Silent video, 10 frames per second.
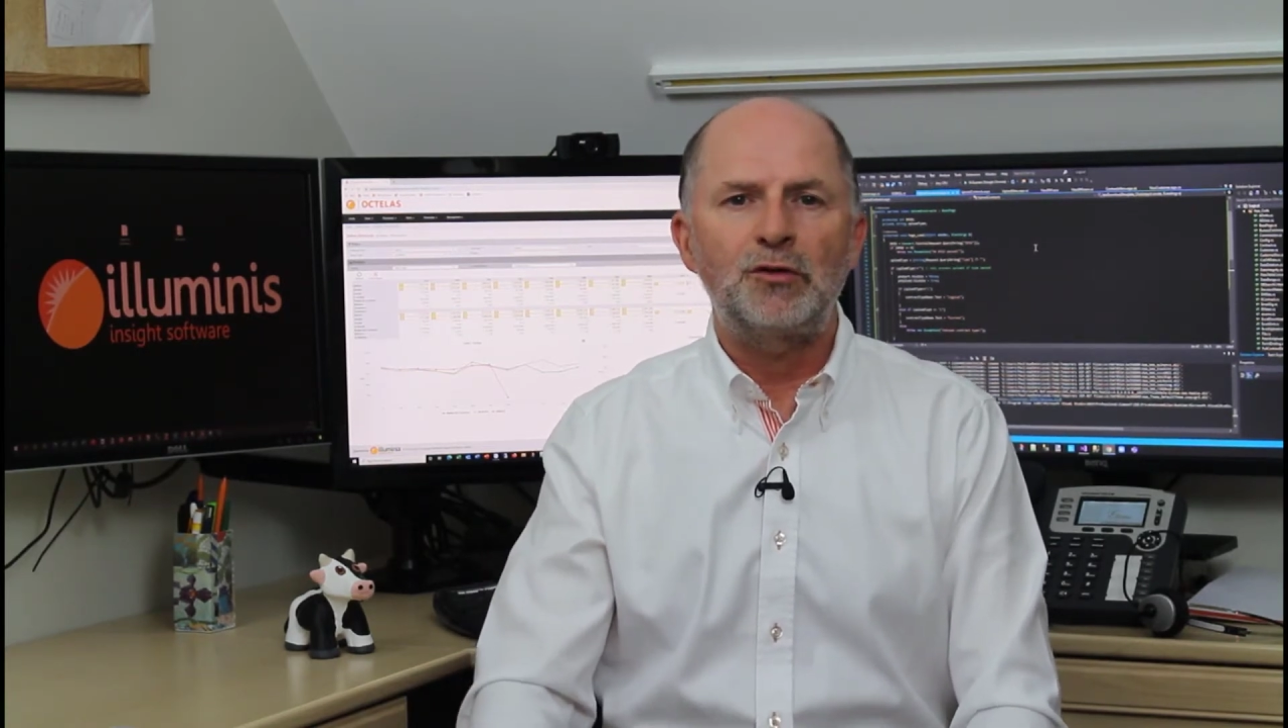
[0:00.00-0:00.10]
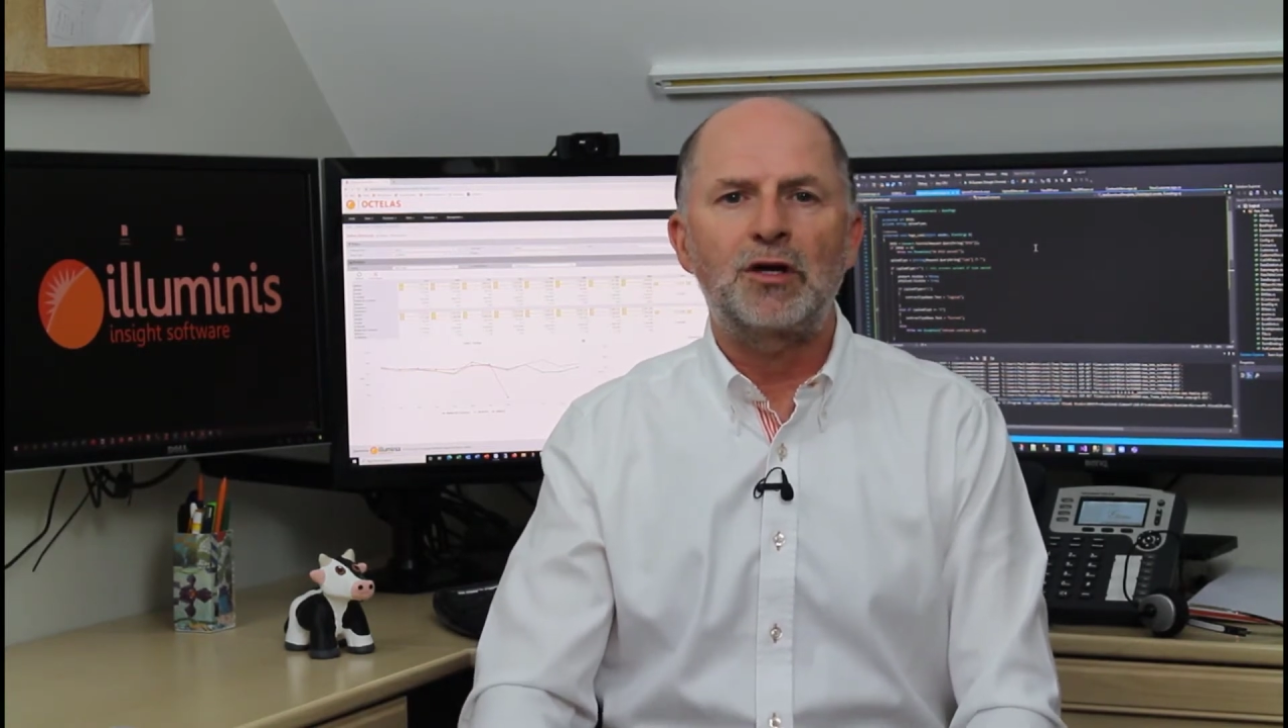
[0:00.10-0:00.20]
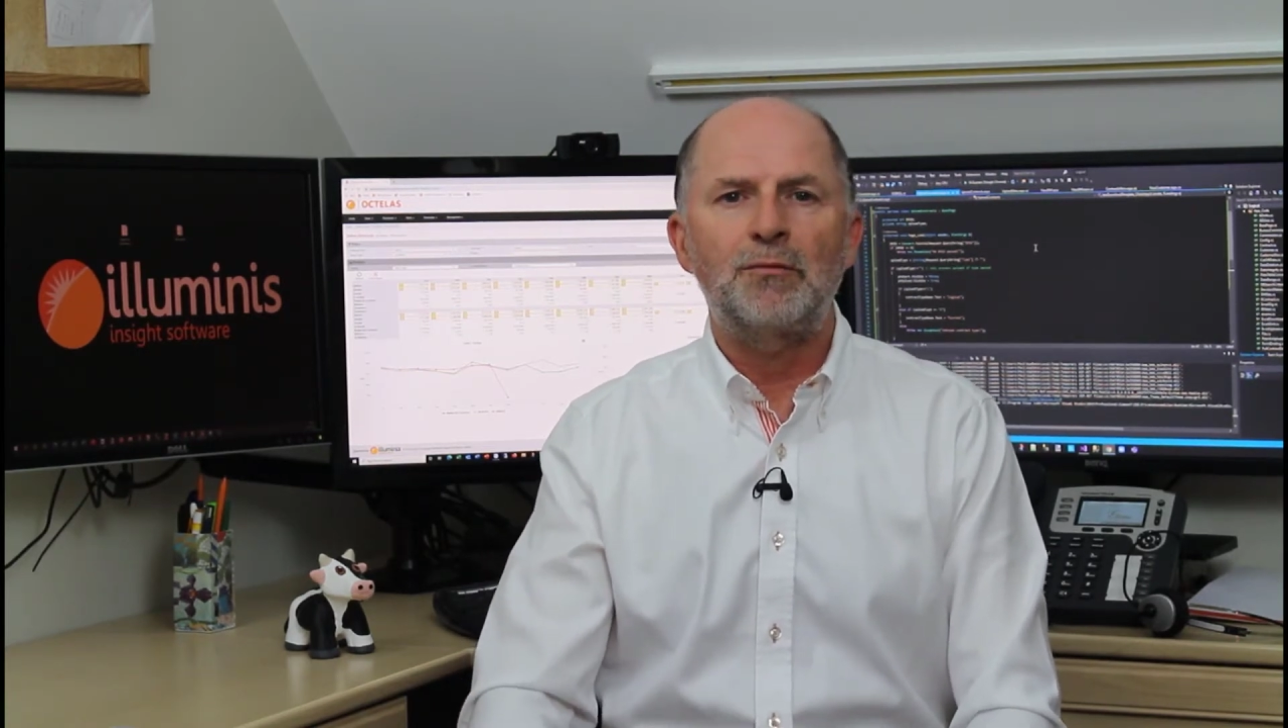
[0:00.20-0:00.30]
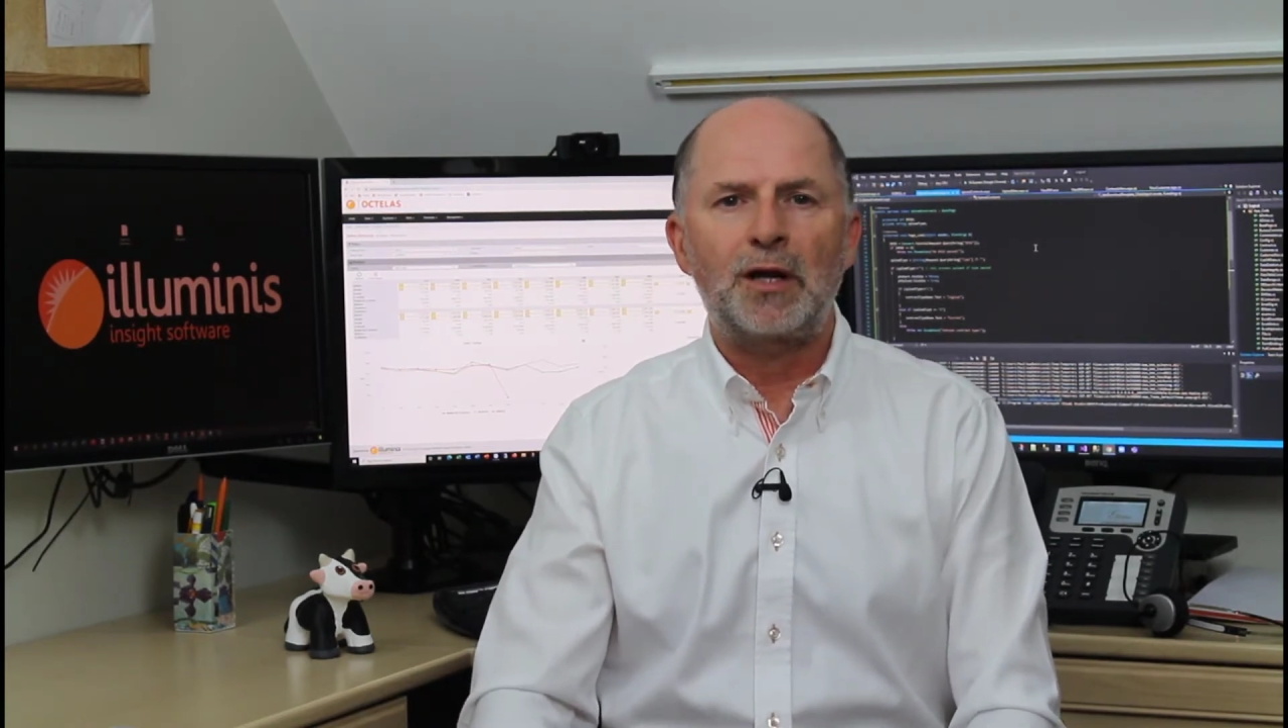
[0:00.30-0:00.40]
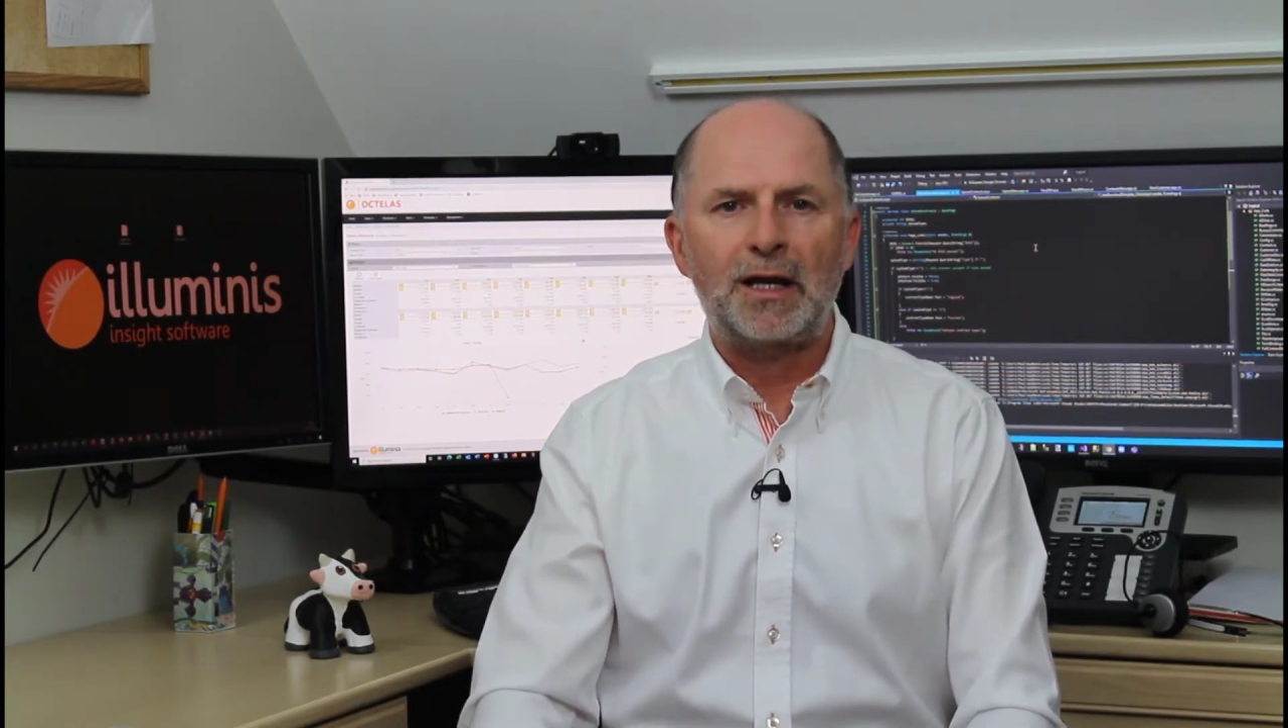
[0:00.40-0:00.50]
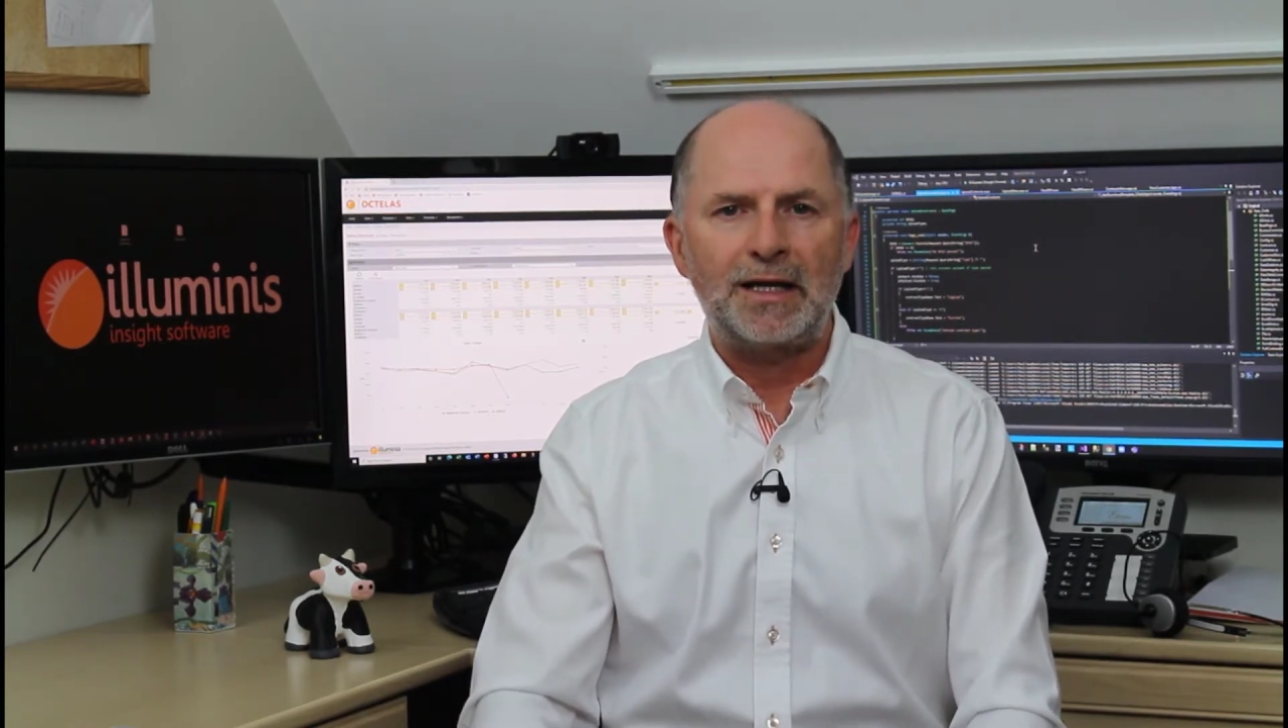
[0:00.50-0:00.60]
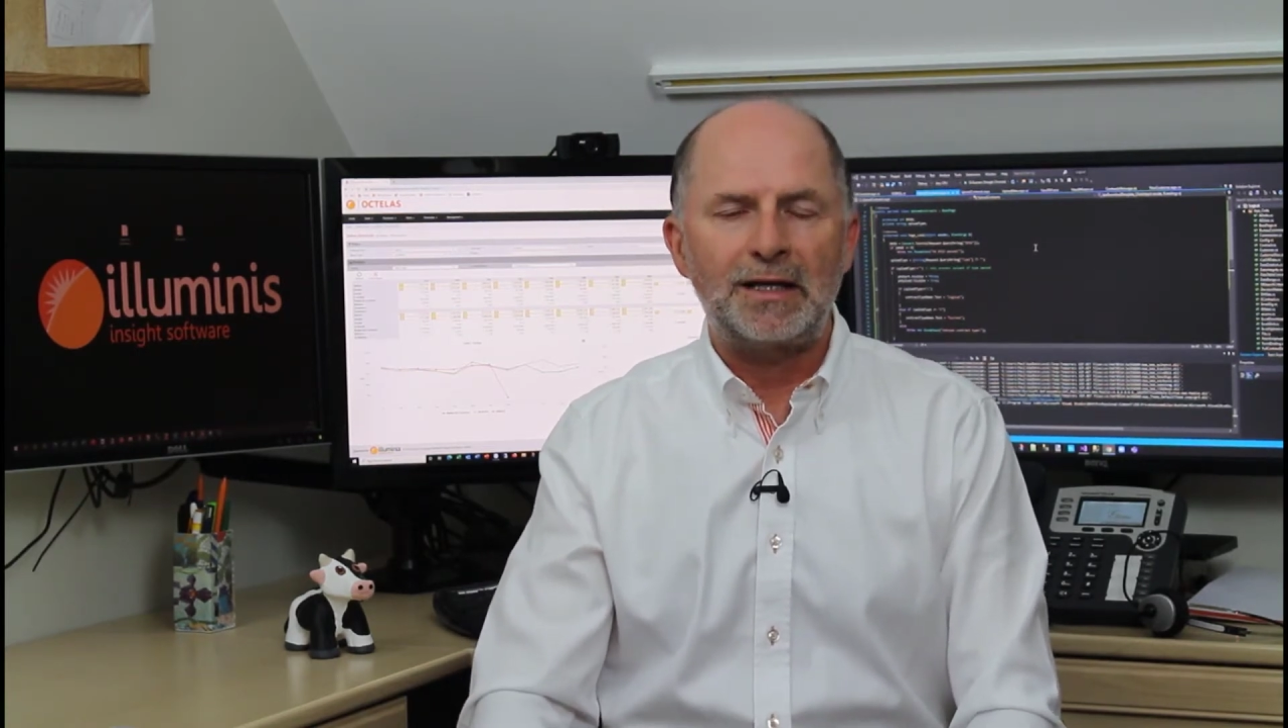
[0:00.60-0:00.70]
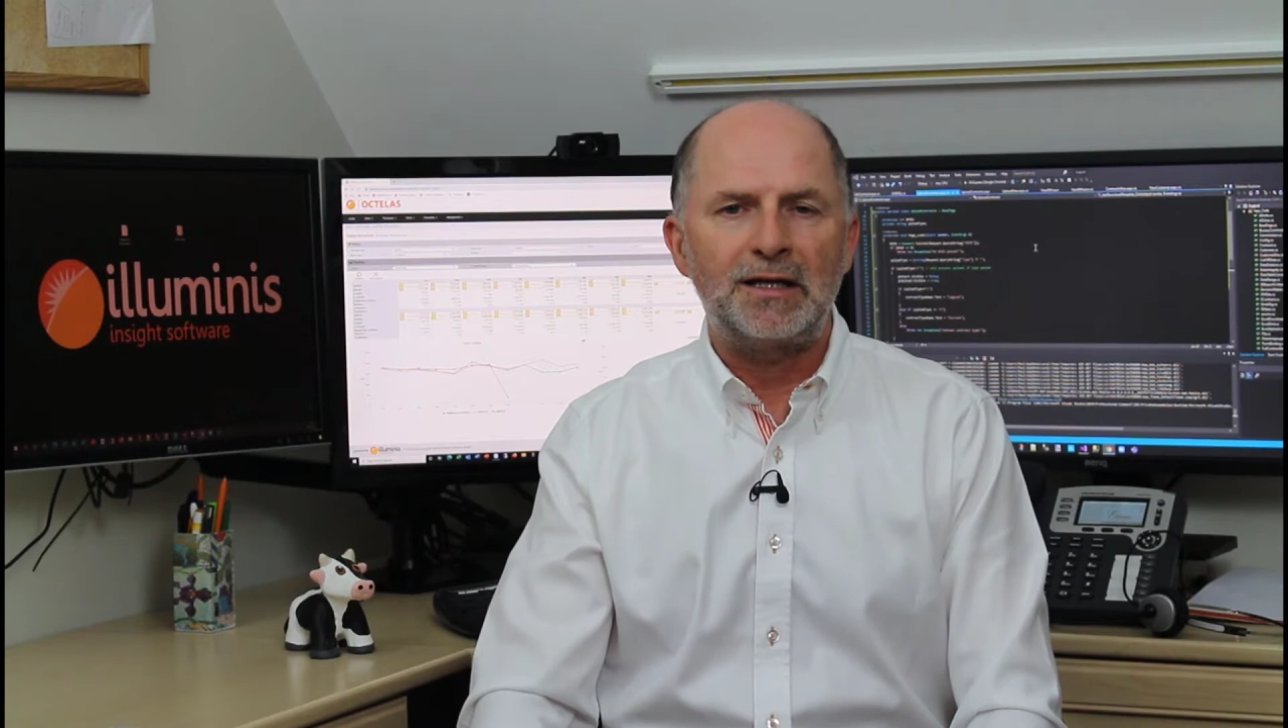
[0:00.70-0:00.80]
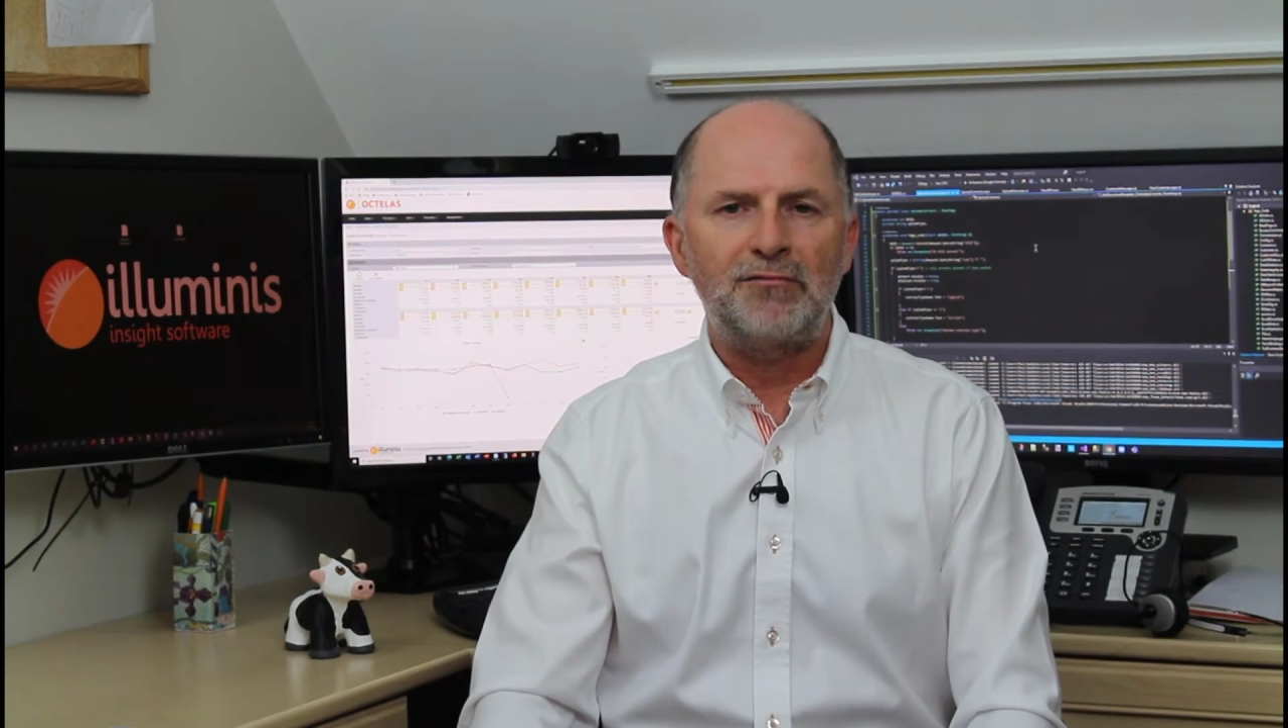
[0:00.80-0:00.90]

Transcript: completely